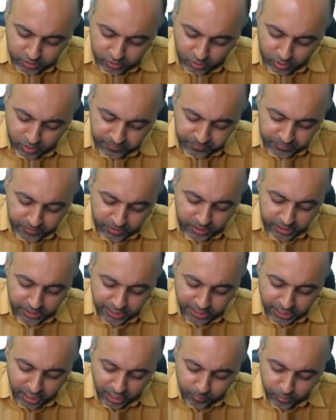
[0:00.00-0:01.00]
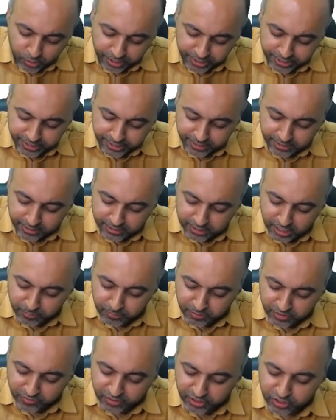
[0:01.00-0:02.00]
So the carbohydrate
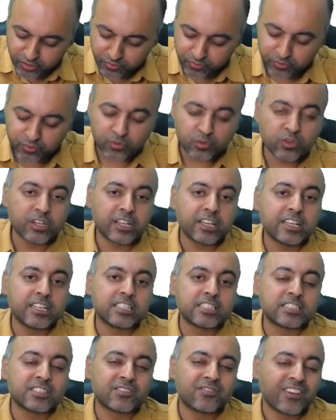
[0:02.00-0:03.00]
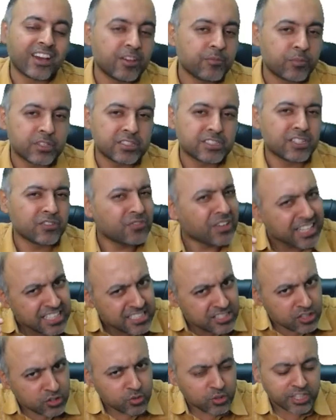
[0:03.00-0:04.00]
thermic effect of food is 5%. Very
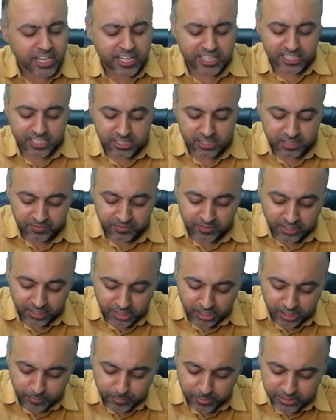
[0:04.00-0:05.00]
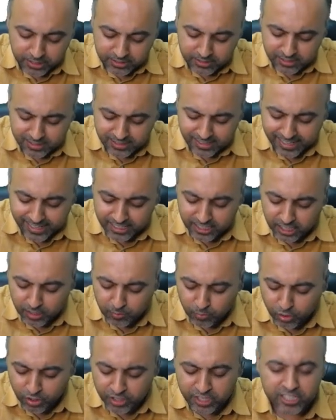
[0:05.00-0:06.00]
easy to digest. Lipids,
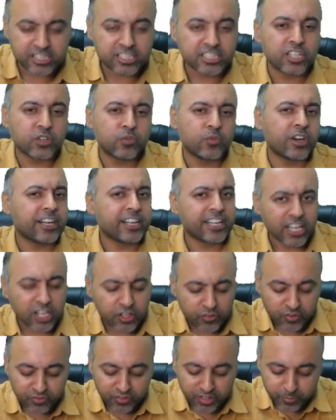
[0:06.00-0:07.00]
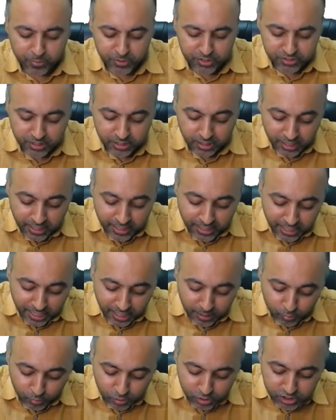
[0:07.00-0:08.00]
slightly more energy is required, 10 to 15%.
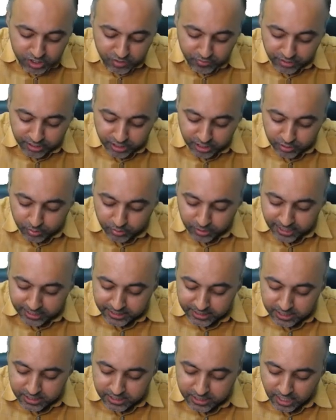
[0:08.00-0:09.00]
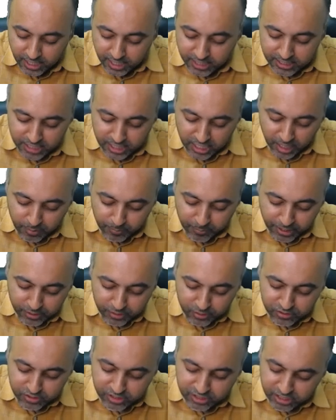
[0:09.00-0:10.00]
And most difficult to digest are the
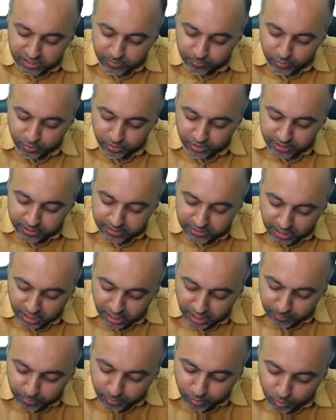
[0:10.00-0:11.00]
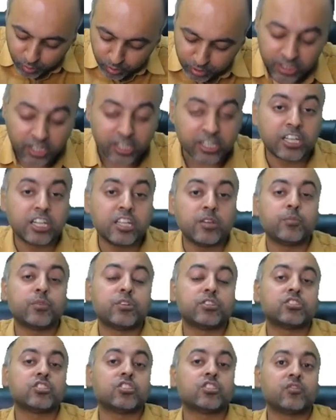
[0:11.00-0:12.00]
amino acids and proteins. Up to
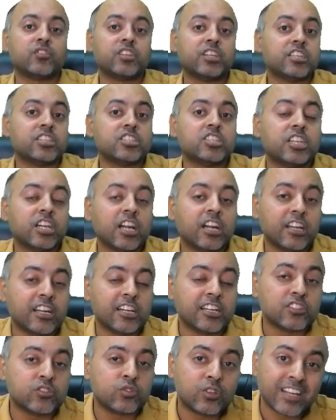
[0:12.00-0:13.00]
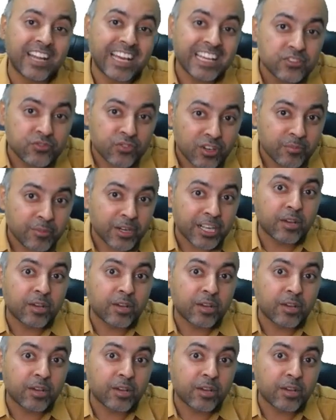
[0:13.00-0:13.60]
30% of the energy content is utilized for